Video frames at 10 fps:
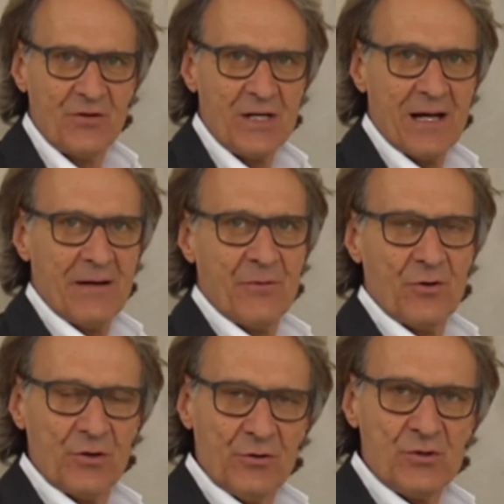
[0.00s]
do other
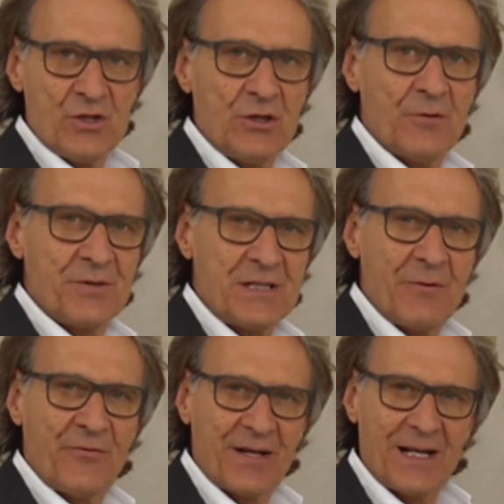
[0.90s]
things, but
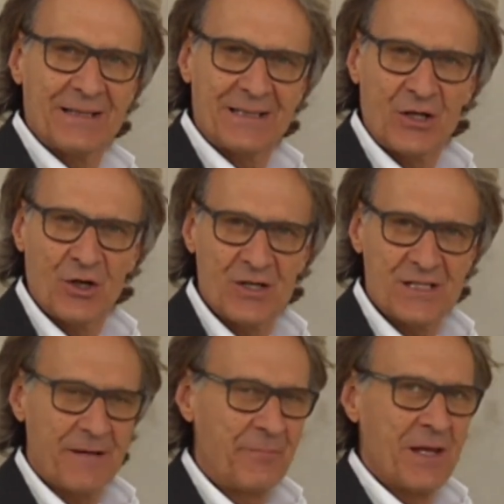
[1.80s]
above all we can
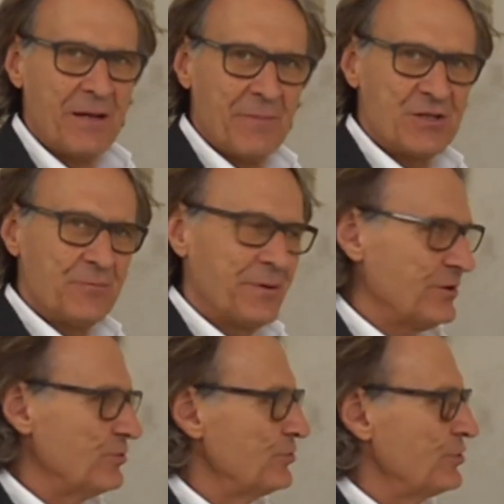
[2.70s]
draw lines.
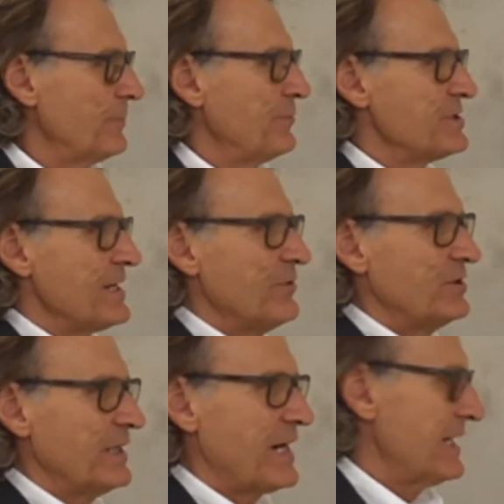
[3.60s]
Now
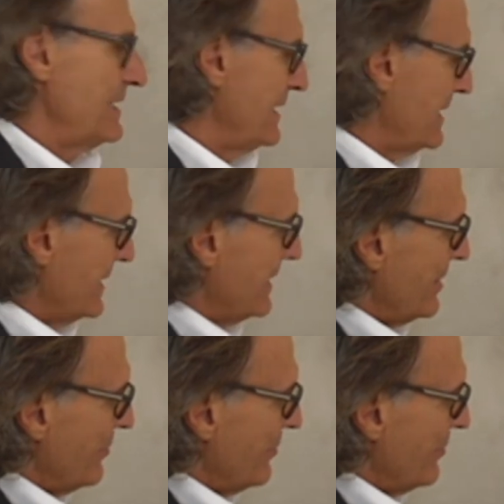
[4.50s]
Andrea will show us how